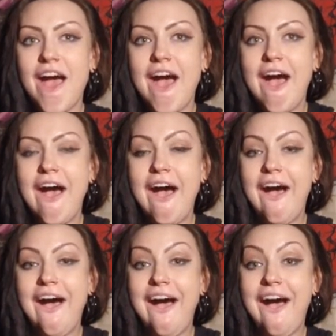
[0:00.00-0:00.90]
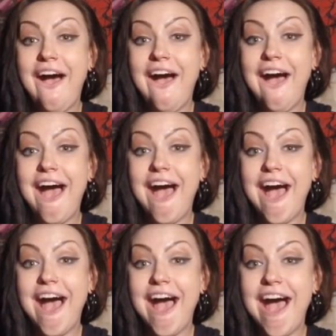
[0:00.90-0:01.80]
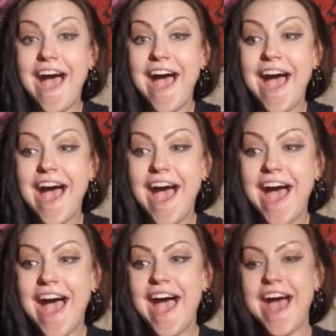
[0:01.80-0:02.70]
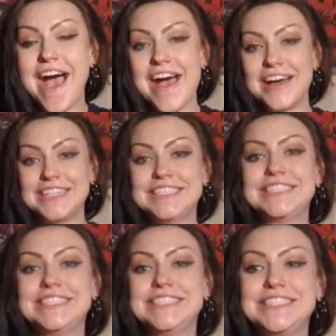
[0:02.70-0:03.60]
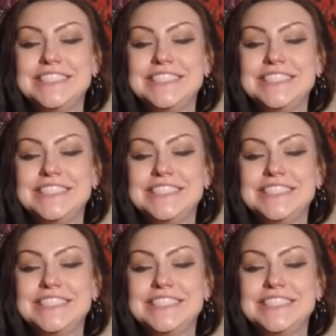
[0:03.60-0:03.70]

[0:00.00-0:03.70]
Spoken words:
This person isn't speaking.